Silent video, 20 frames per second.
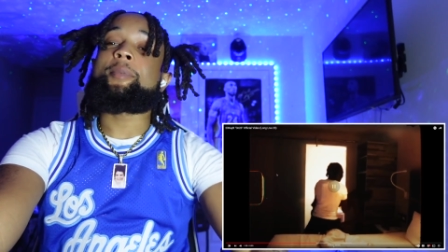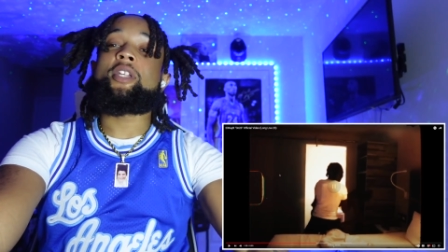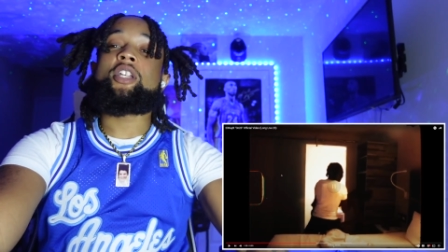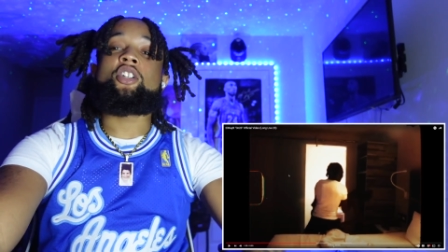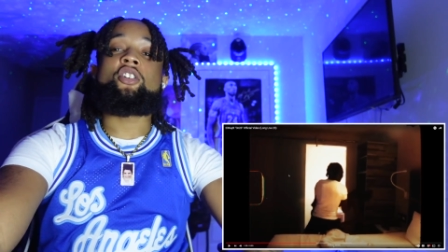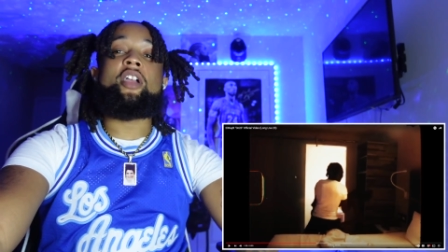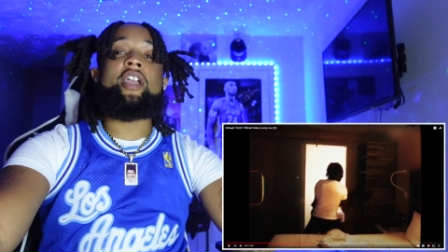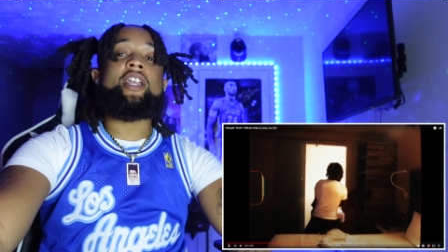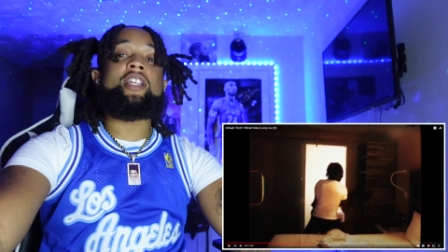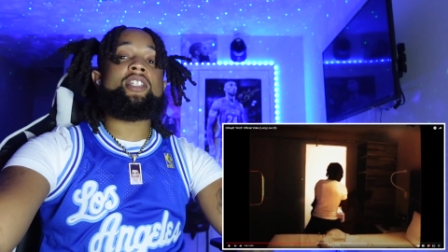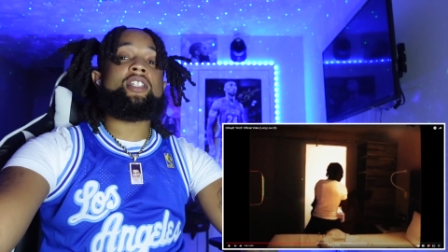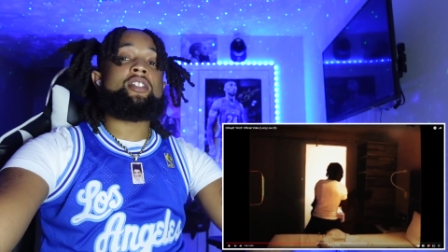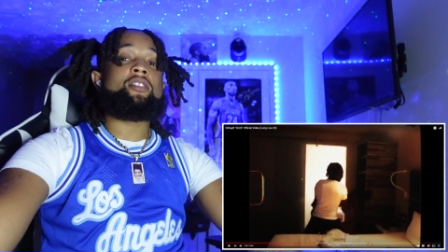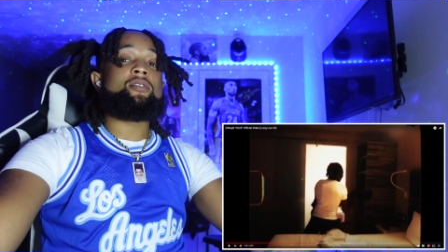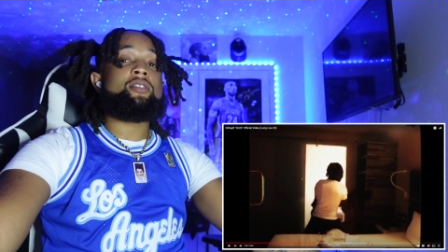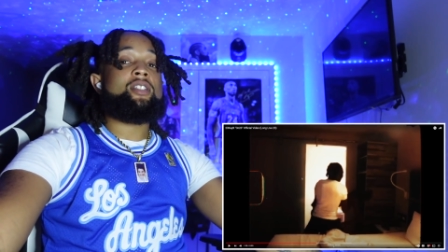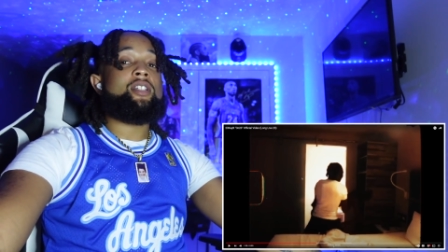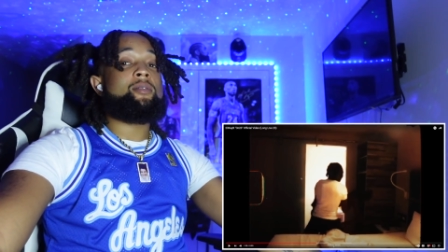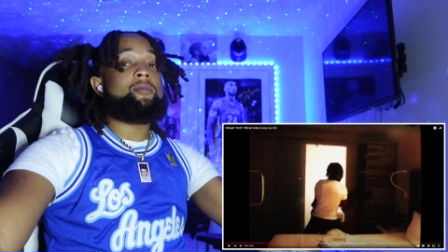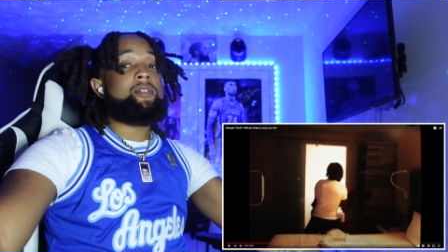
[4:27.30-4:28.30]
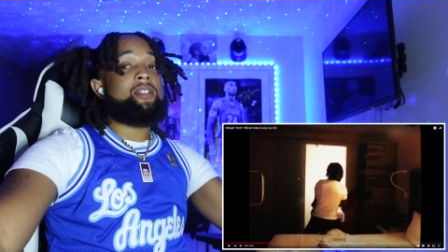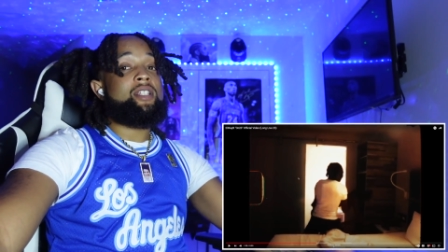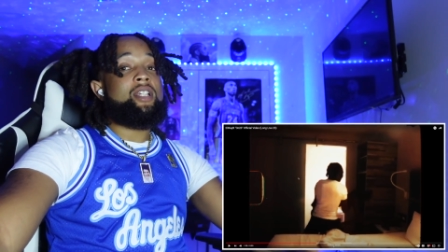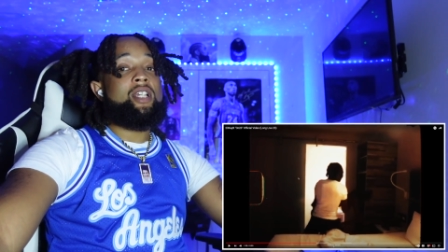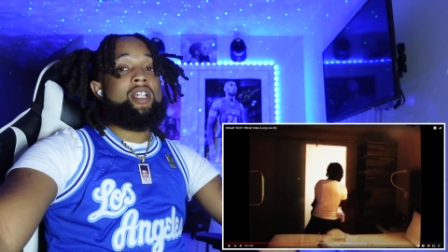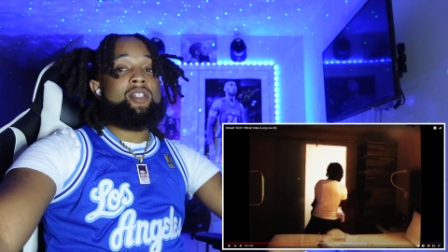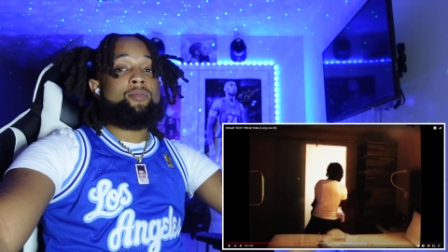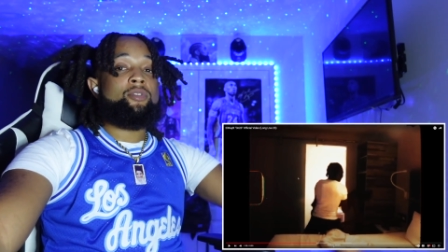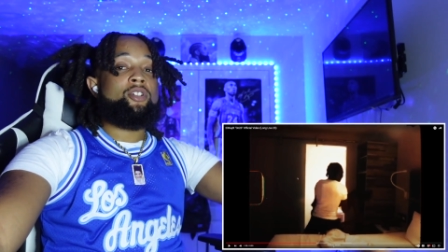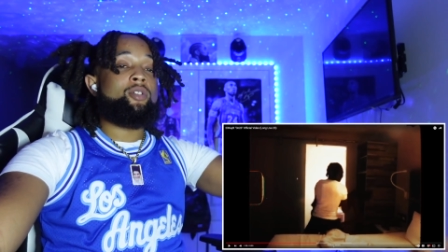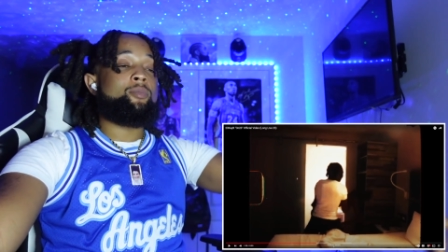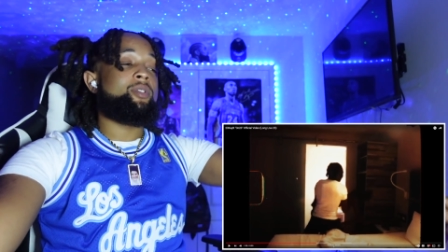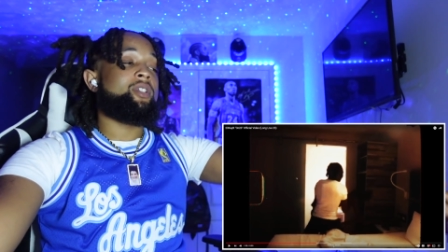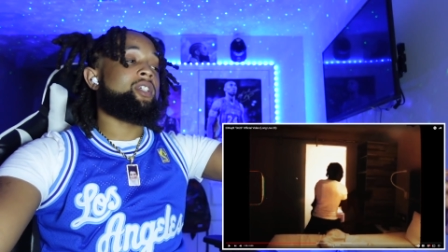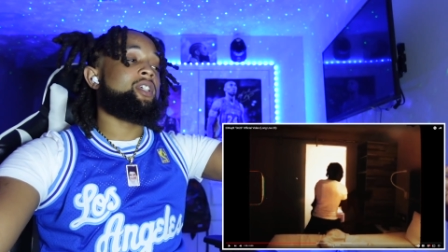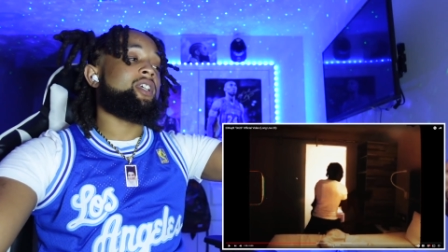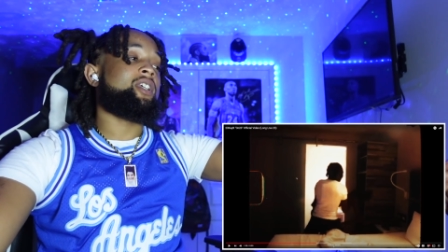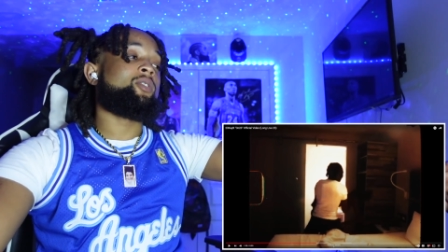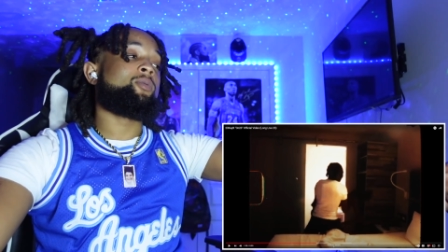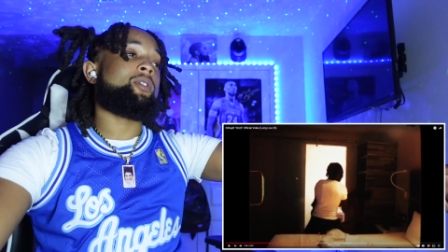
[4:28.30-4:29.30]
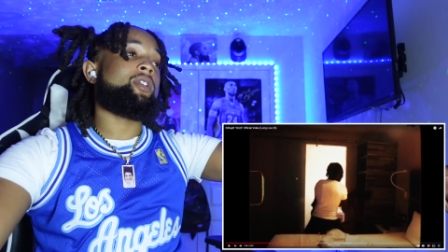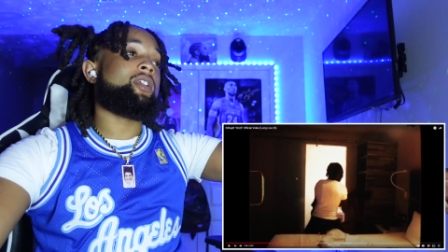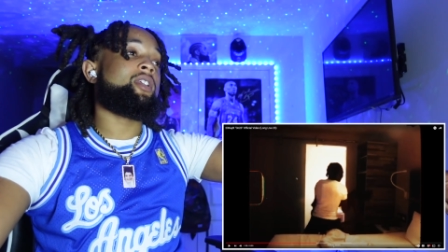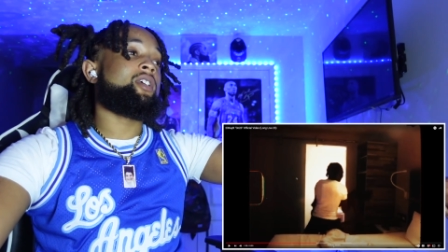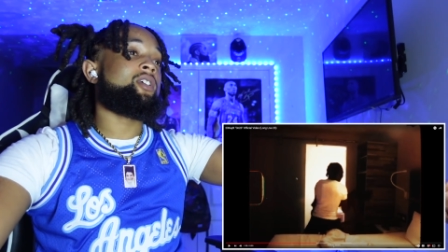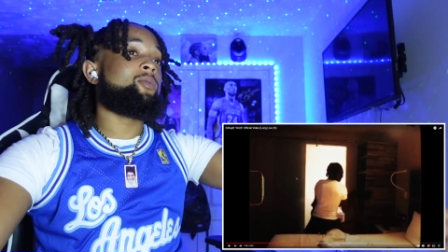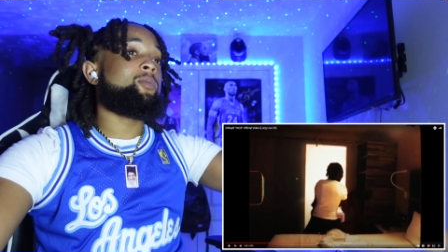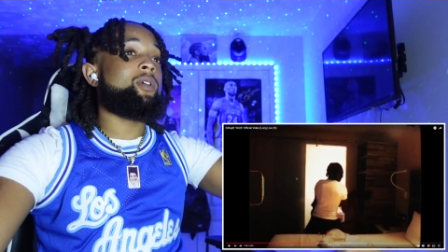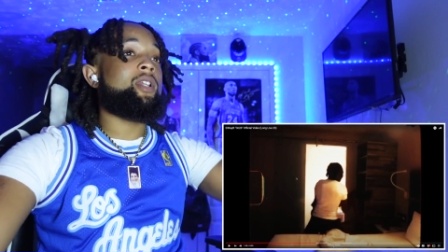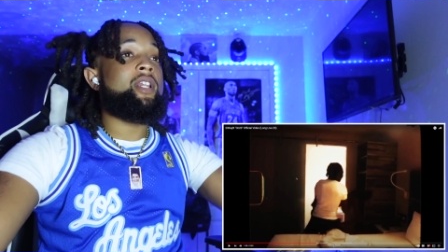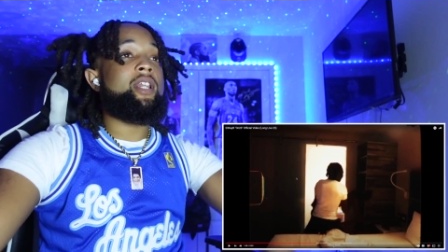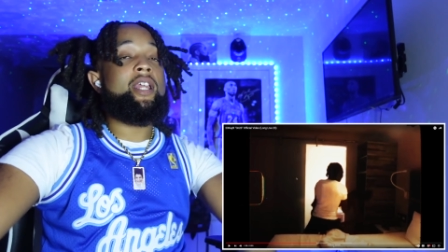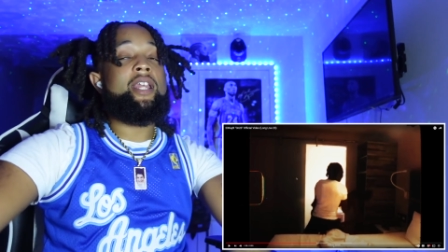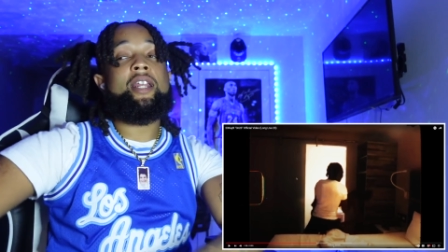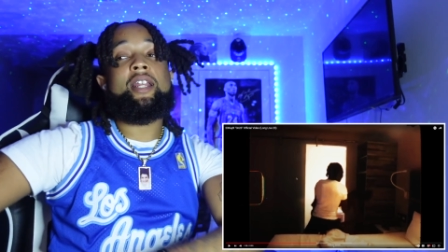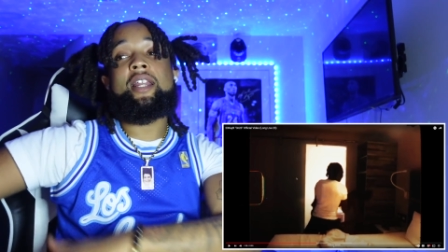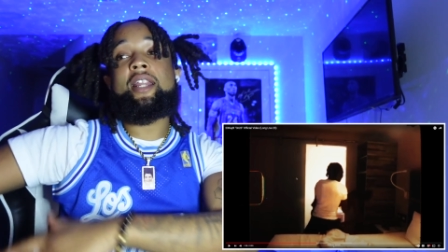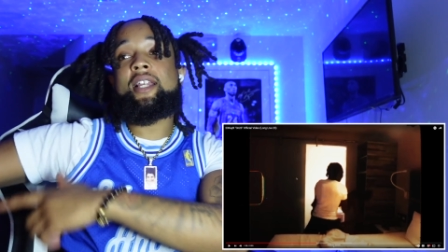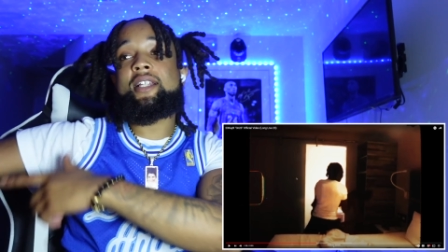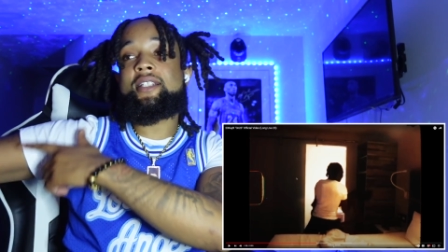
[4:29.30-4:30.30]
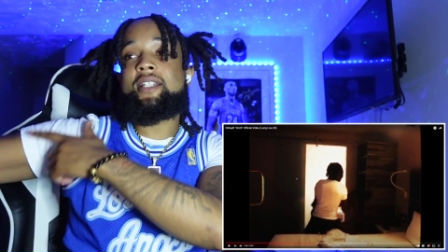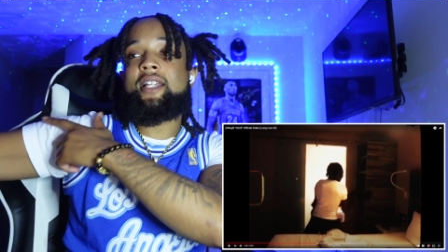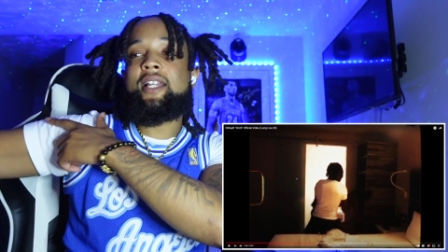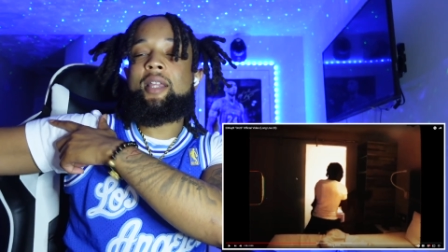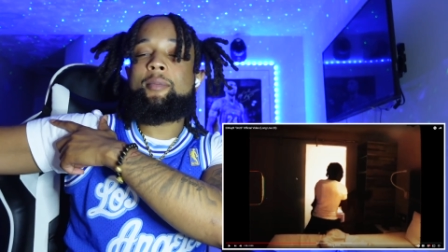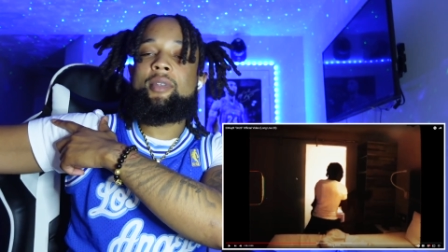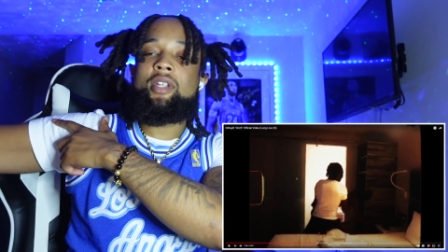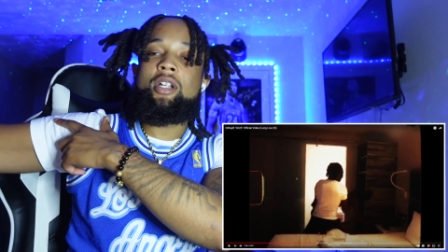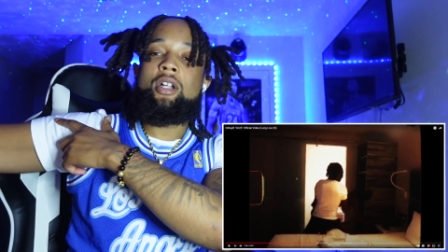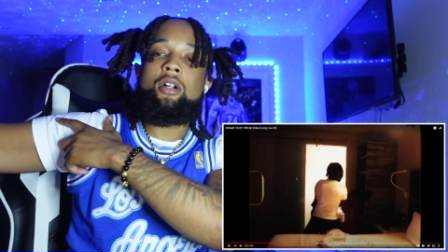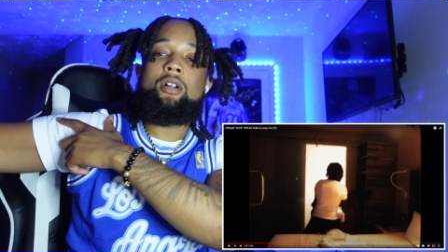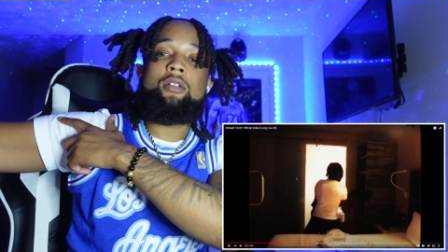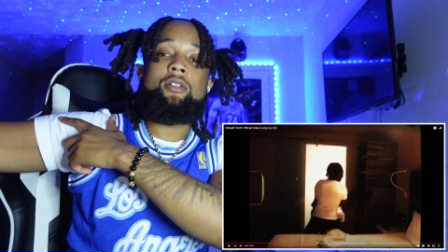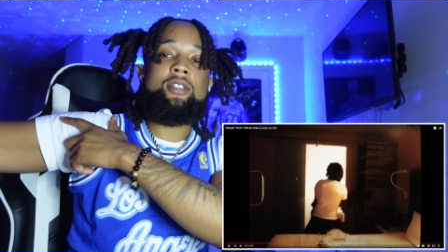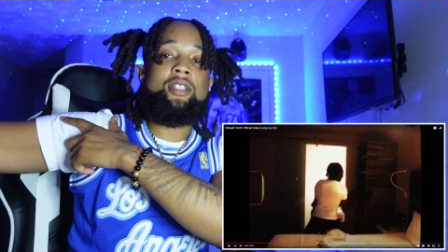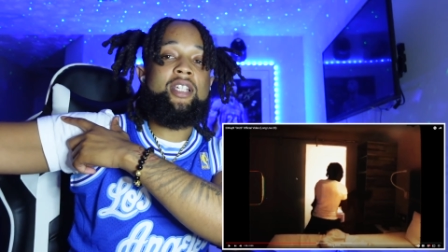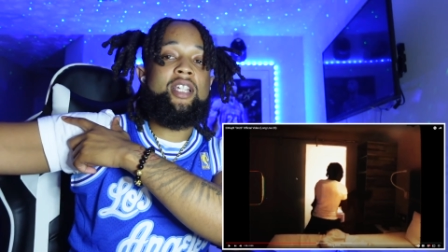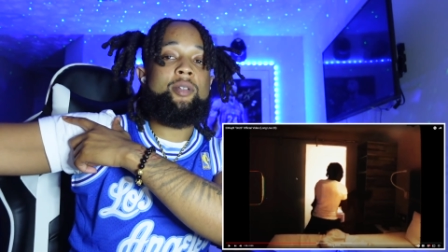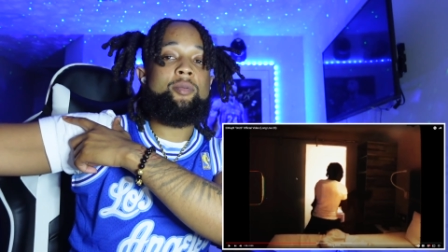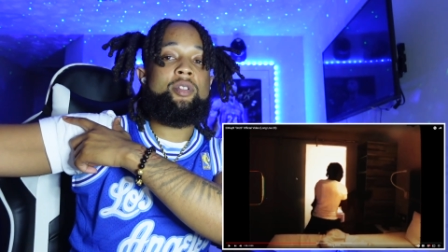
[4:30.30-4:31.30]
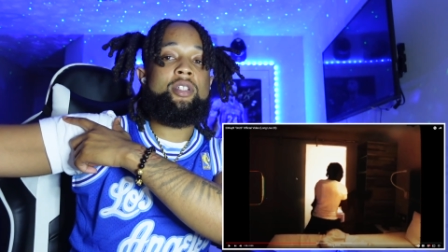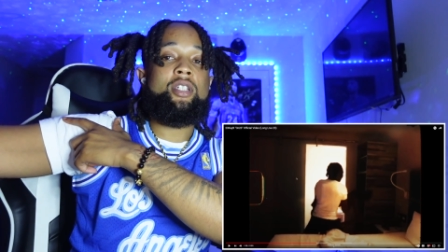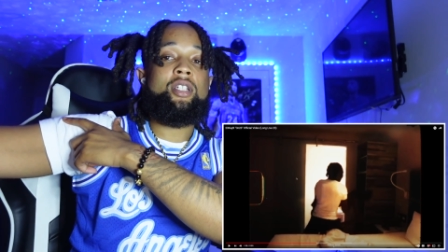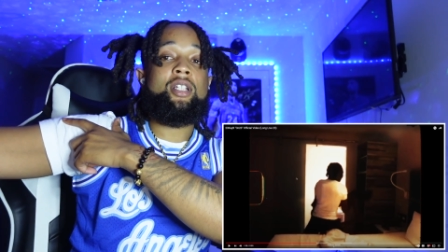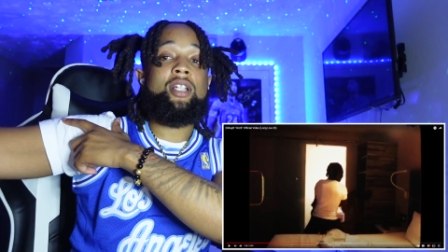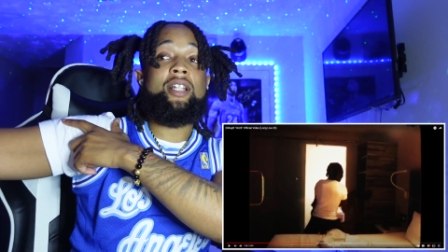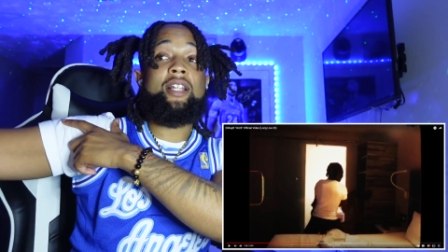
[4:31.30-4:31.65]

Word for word: be crazy though sometimes, bro. You be kicking with a nigga one day and the next day they be gone type shit.